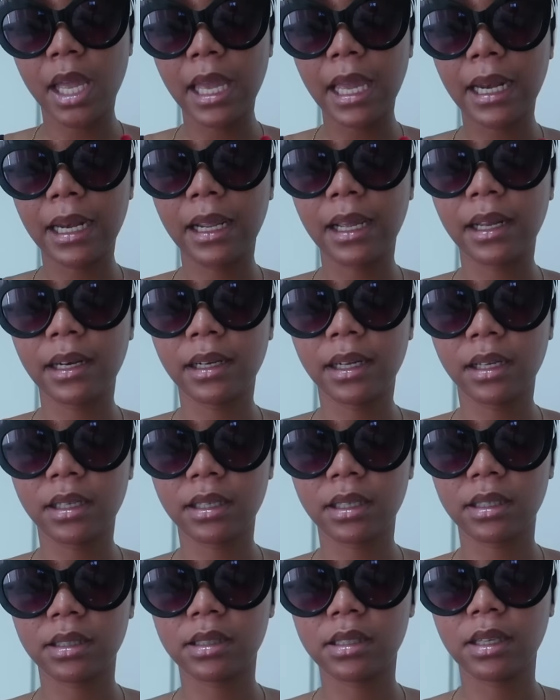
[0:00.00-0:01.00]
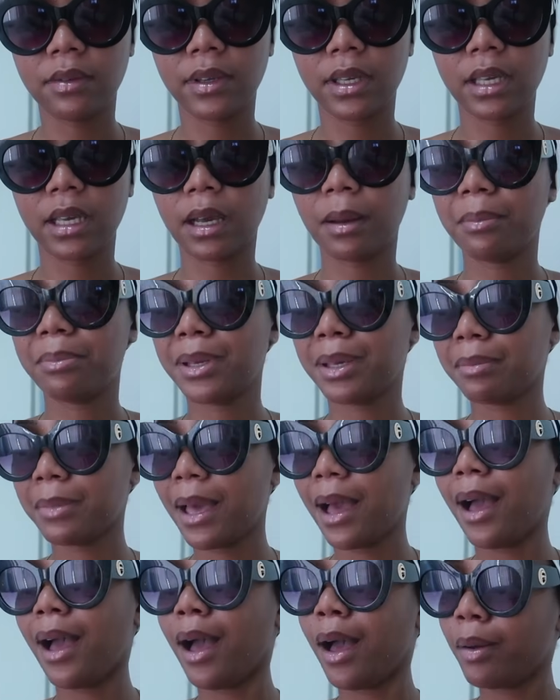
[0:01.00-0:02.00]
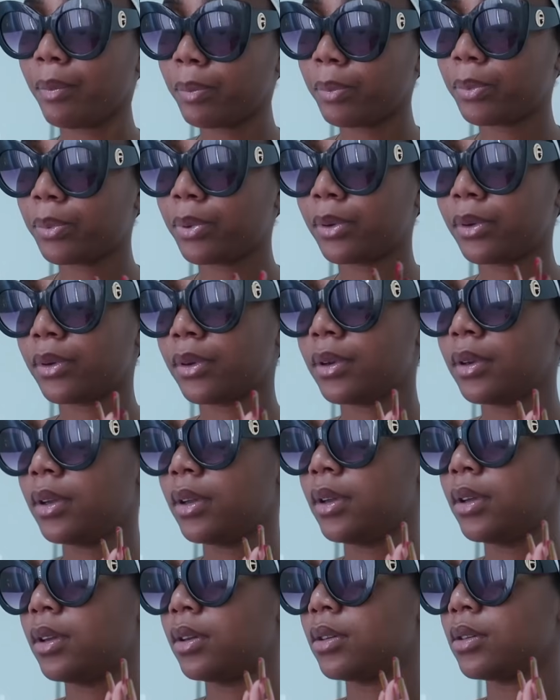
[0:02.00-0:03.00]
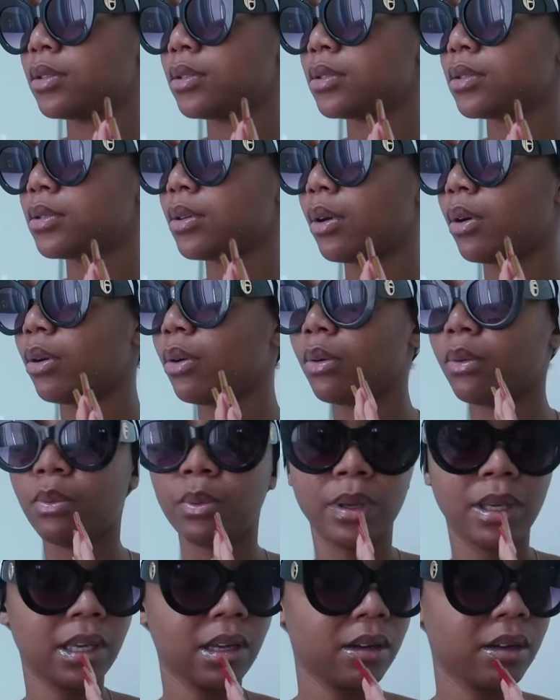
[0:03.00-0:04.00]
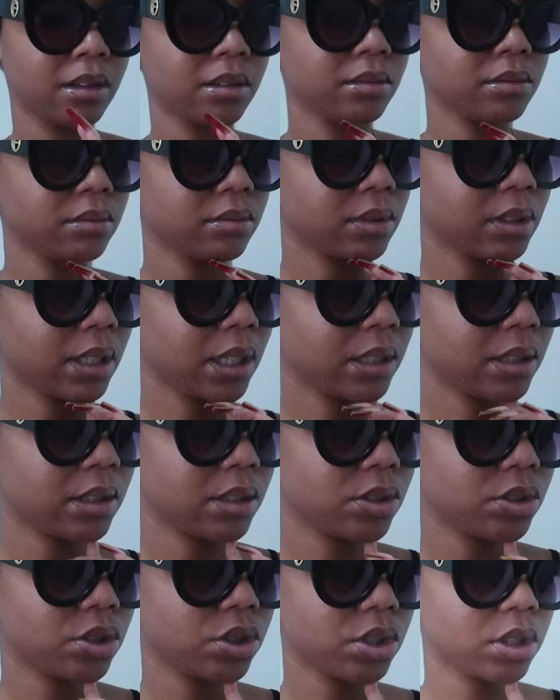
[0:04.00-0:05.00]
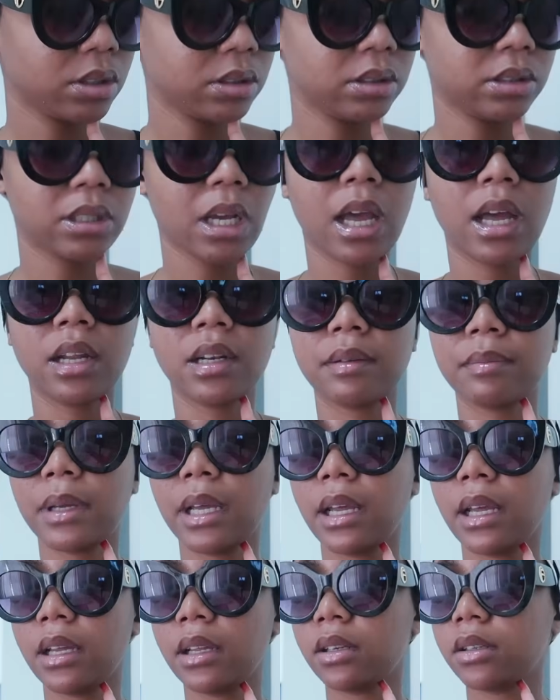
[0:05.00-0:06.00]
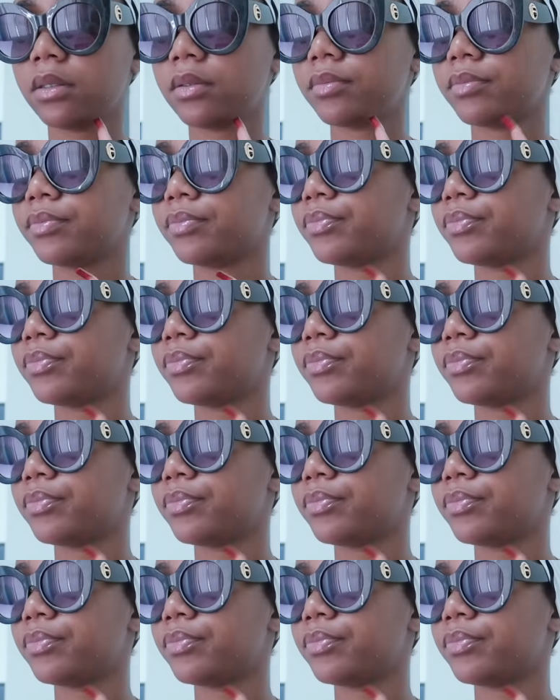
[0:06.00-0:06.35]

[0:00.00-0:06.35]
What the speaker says: and then see if he can come pick me up so we can get this shit done, man.